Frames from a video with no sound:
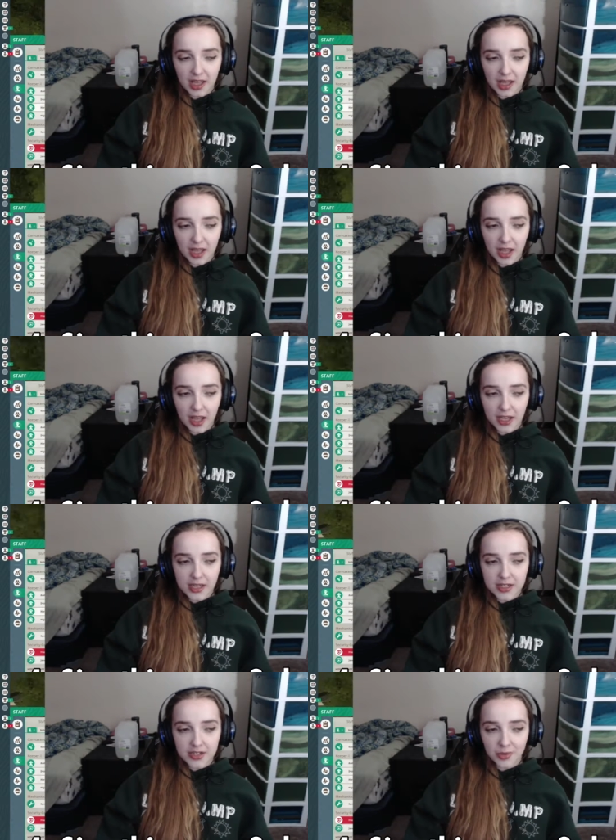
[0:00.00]

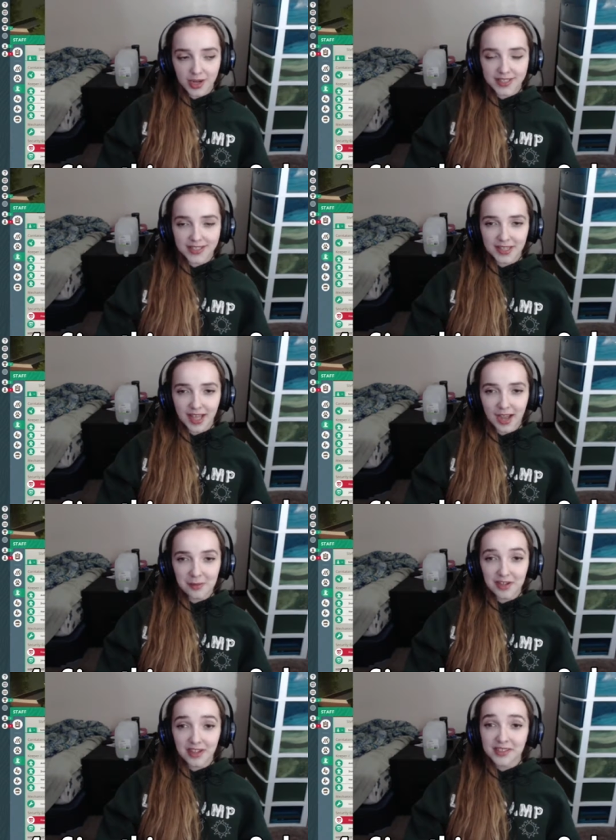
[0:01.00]
when I say that, I
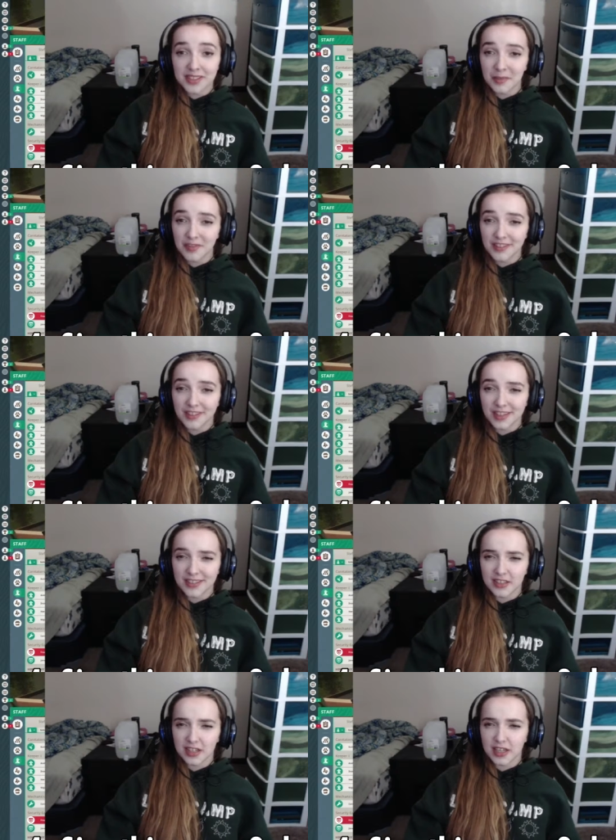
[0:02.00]
mean like some of the
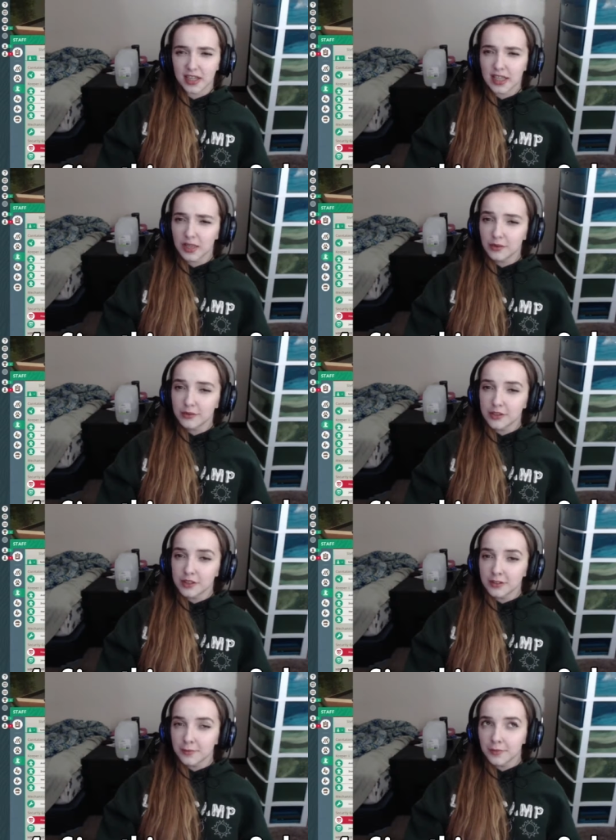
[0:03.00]
things are like
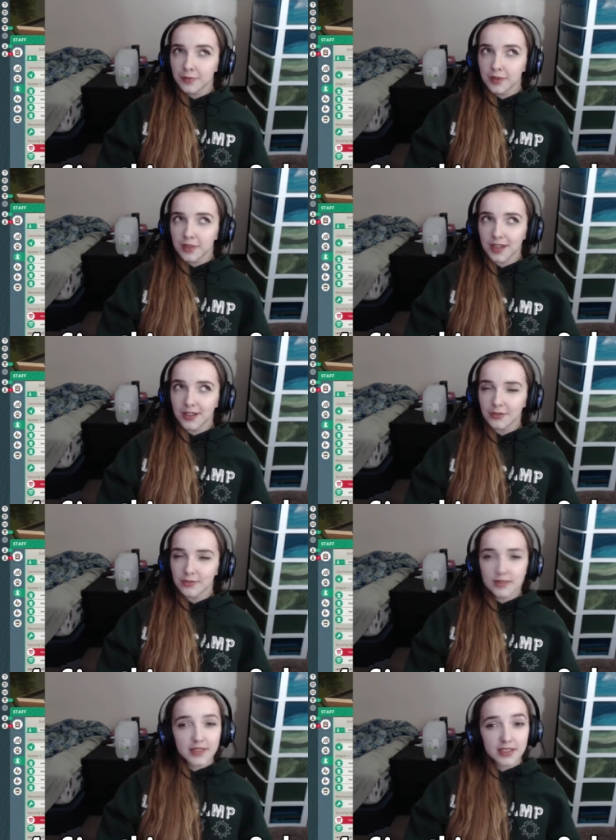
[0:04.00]
huge that don't
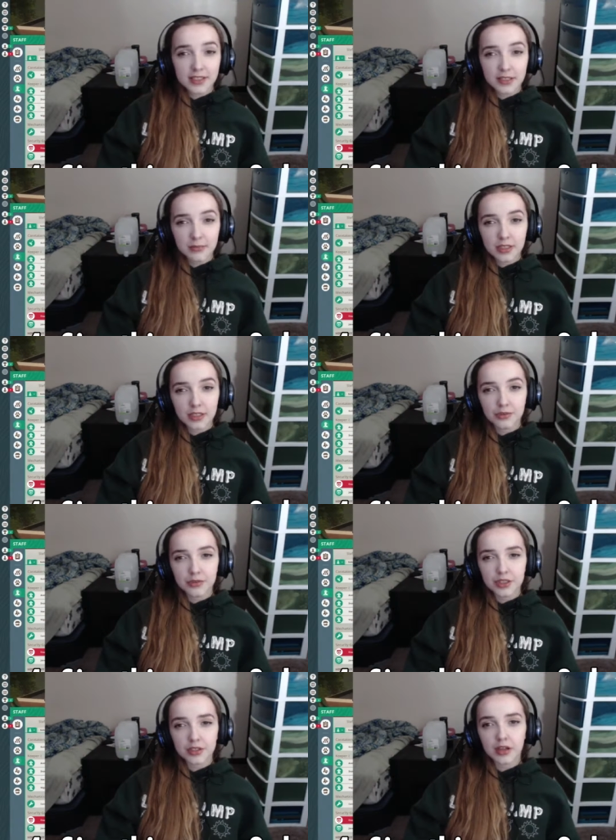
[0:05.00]
really need to be
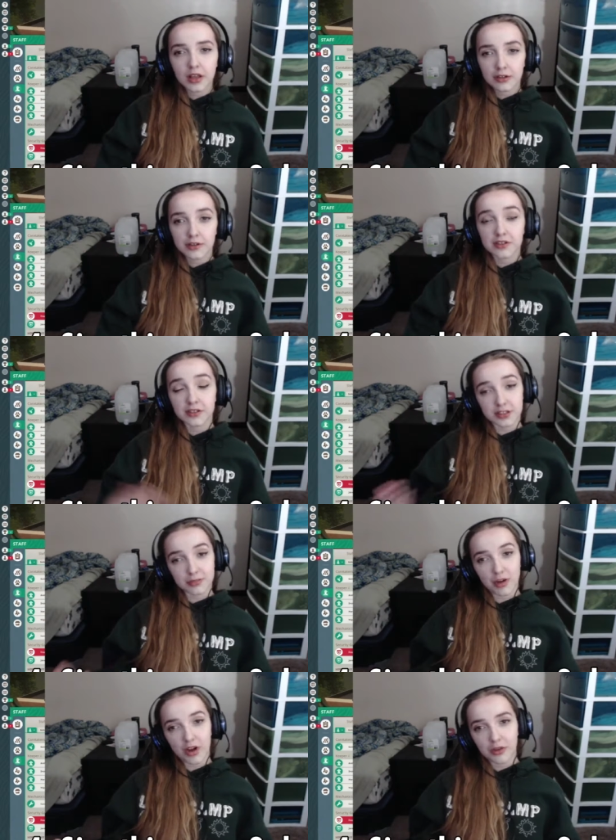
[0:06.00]
huge, and then other things are
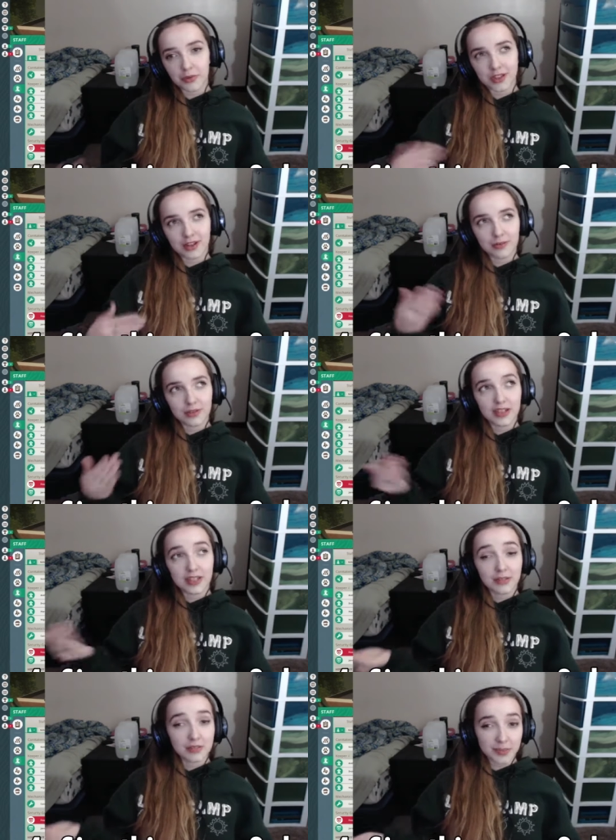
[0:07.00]
small when they don't really
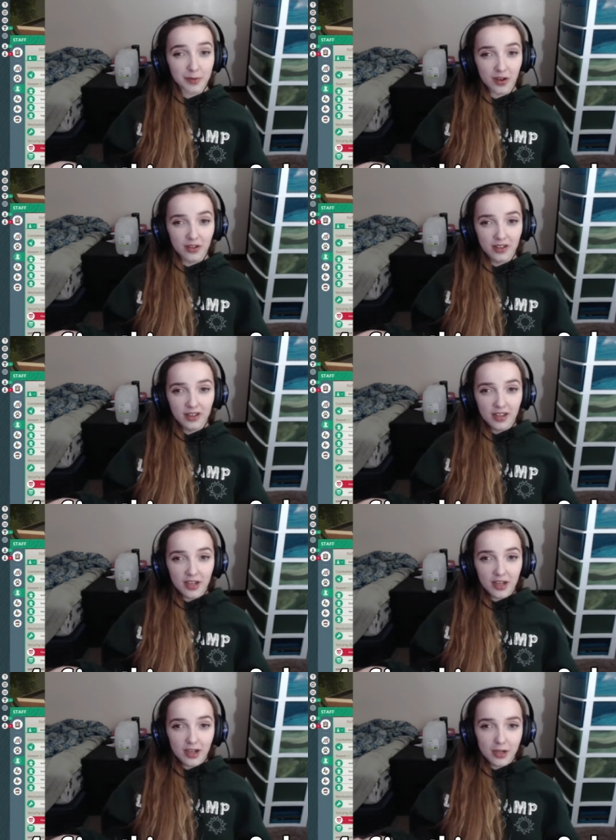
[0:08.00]
need to be small.
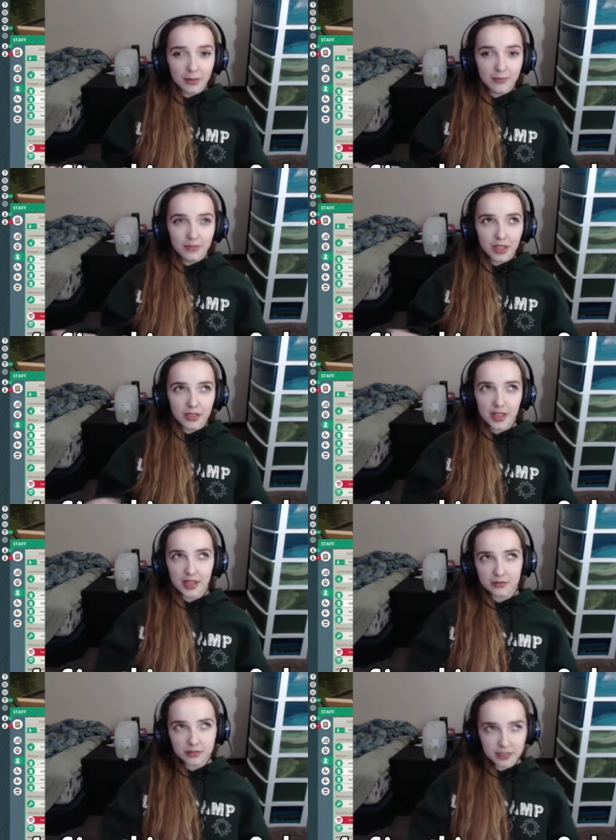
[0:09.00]
And
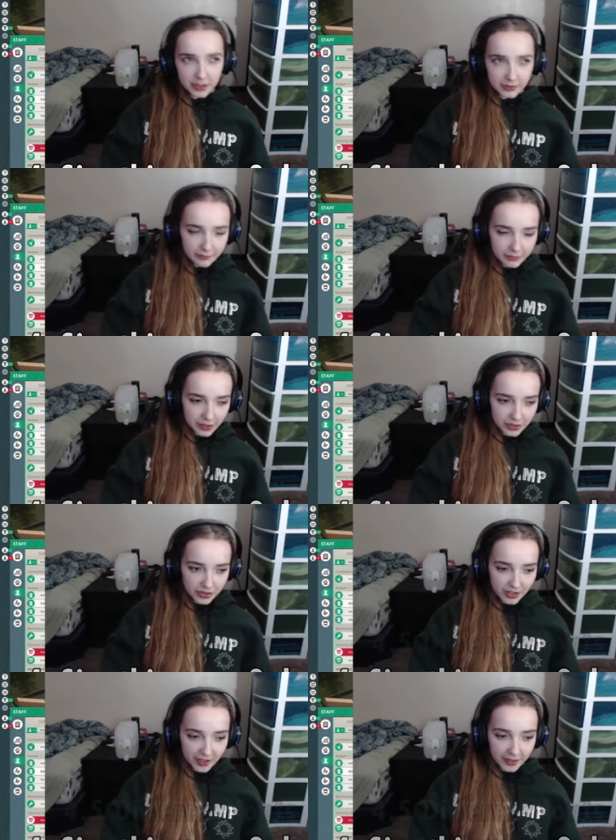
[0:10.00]
that's really
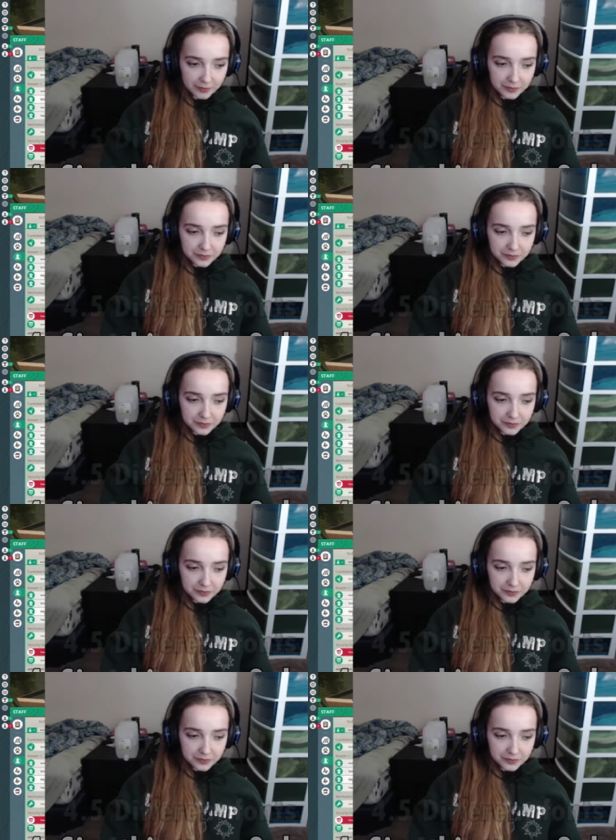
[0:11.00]
frustrating.